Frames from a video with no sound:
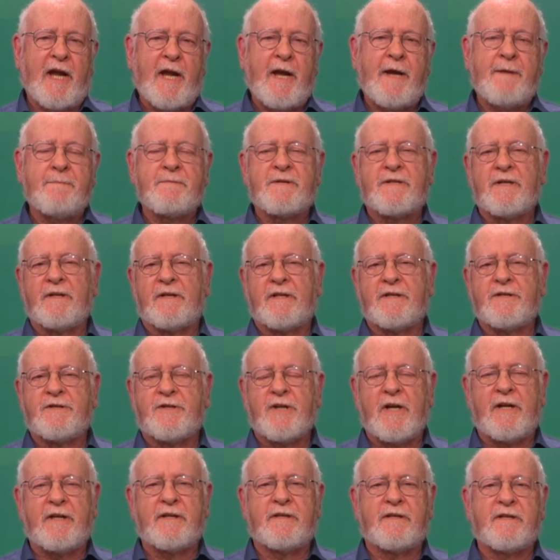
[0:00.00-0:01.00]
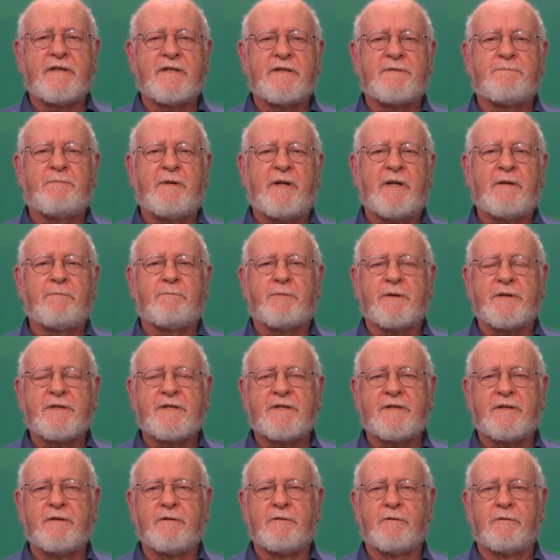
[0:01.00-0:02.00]
aims and agendas being
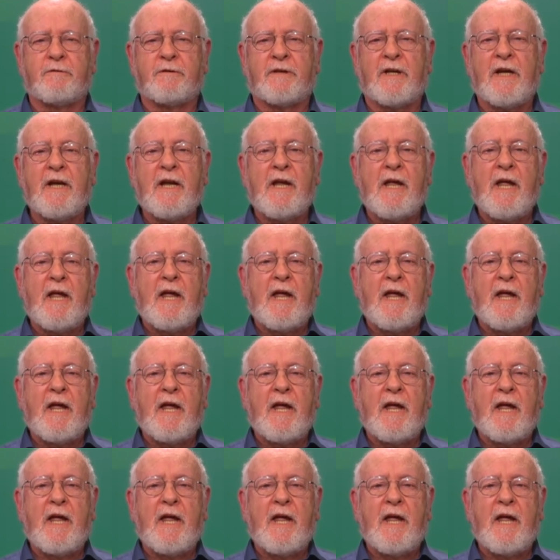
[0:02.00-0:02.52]
pursued